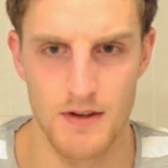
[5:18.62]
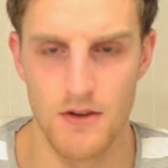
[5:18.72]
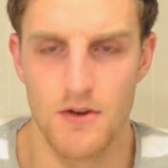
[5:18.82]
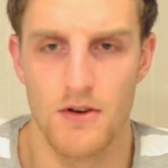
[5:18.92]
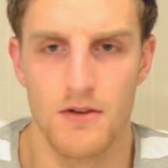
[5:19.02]

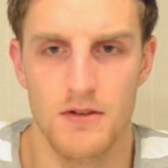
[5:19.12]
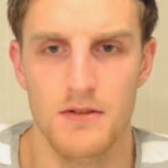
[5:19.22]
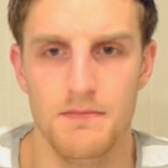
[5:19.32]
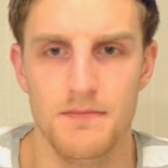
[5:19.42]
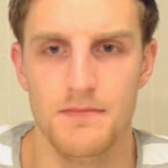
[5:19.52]
you
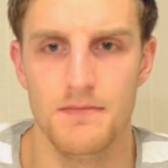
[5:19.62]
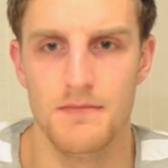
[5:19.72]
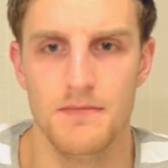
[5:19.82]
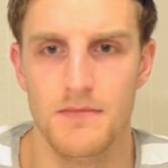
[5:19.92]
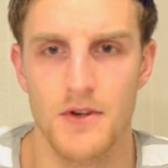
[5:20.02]

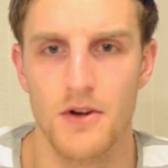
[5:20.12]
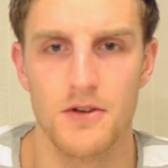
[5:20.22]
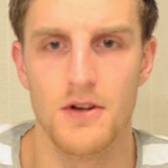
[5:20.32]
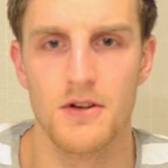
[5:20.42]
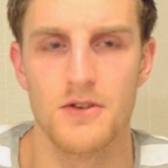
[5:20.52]

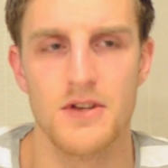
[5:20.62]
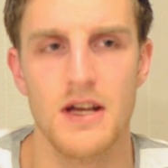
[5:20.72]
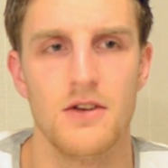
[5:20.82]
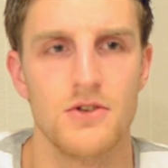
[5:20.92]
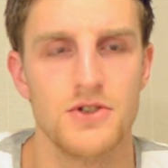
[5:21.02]
don't
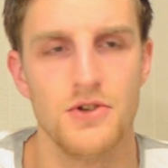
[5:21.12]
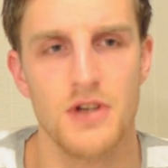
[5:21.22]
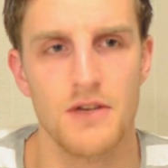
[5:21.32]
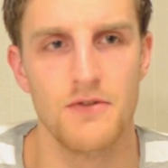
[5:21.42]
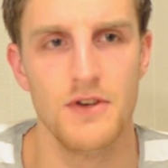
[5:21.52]
understand you're
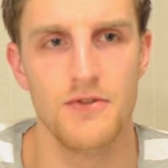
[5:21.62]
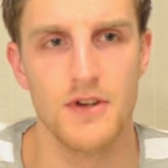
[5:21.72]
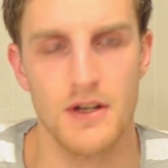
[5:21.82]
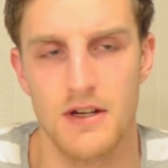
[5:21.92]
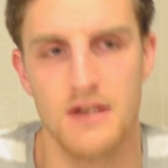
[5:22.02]
shooting in
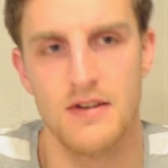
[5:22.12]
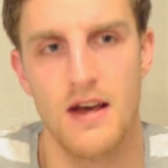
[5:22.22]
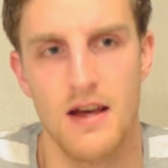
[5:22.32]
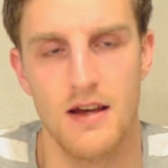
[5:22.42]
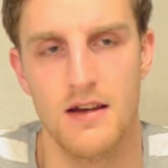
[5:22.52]
50. They
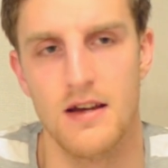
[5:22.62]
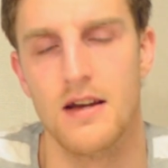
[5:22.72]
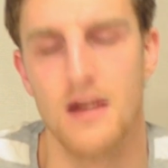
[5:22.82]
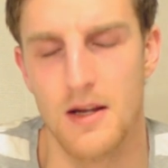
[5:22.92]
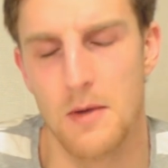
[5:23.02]
say in
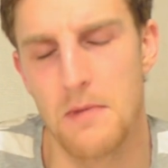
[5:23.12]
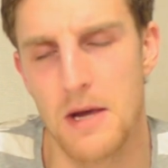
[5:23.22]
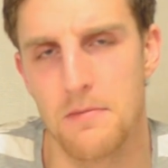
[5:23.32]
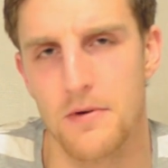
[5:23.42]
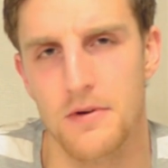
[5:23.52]
a
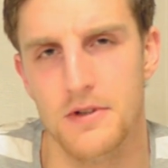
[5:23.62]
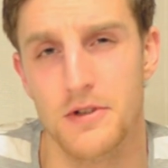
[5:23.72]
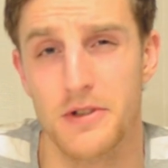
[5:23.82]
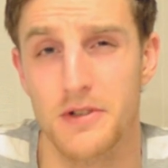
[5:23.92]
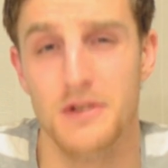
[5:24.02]
paper
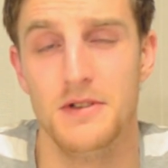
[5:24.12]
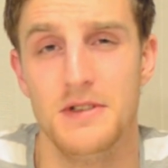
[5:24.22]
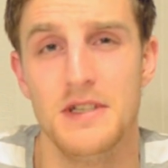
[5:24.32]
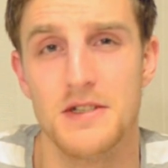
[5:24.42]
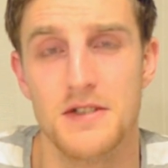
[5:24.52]

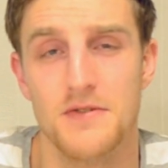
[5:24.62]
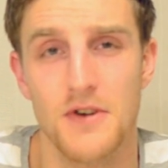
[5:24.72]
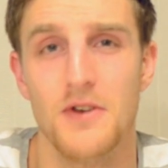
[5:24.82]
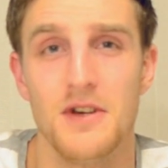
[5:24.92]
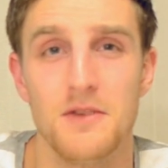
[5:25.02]
this
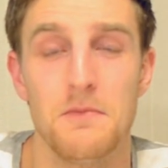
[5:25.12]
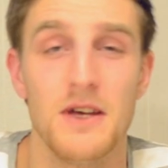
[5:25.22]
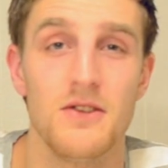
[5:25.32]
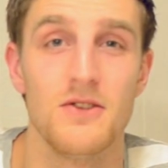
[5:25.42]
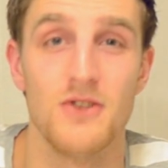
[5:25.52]
photo is
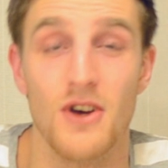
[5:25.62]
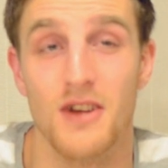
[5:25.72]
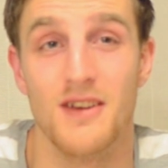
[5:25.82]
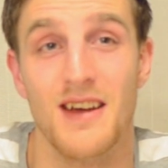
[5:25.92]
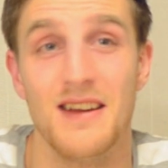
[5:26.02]
best
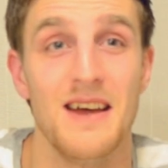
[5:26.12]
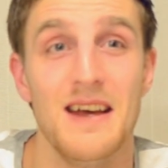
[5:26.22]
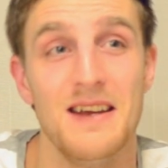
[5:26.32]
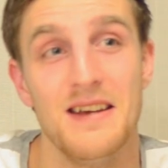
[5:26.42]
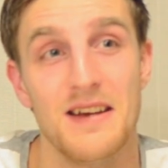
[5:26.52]
shot at
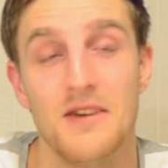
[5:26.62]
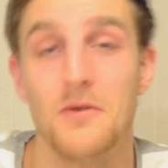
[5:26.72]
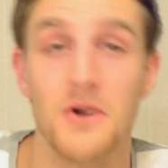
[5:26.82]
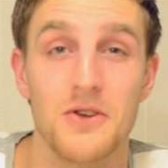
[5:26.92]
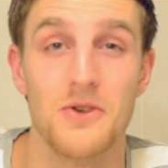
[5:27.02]
80, and
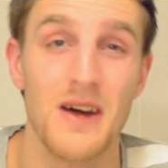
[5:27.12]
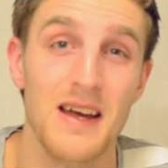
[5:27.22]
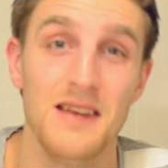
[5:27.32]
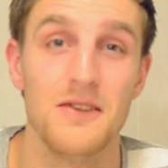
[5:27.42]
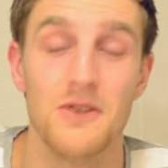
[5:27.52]
you want to
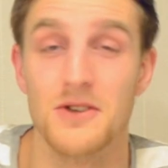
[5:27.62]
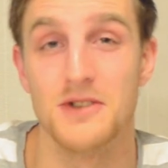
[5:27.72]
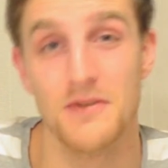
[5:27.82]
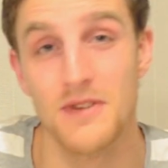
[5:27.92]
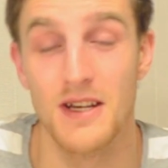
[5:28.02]
try it or
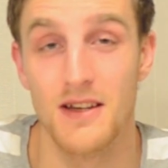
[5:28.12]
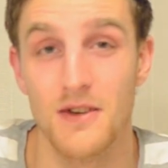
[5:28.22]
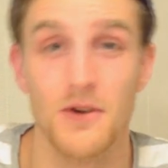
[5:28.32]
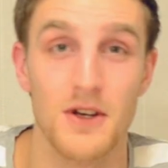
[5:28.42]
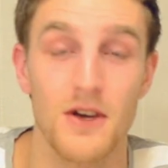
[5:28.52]
something,
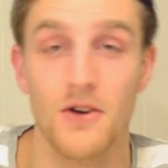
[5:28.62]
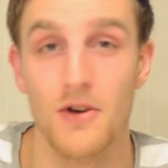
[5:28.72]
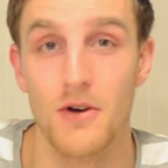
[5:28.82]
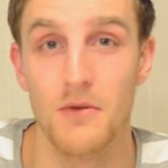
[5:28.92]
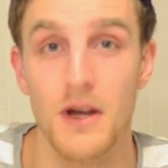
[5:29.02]
you want to go
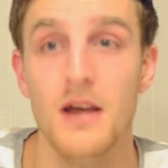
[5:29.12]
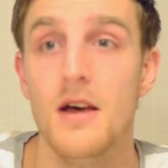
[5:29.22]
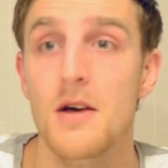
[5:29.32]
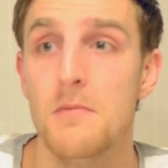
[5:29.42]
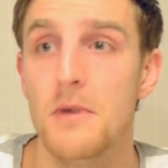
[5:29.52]
your own way,
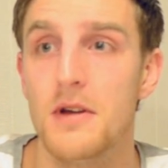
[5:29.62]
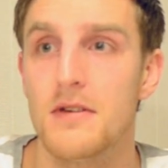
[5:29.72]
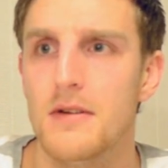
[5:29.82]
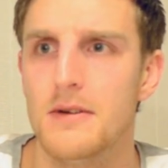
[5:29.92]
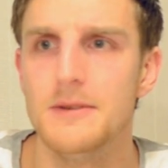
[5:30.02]
but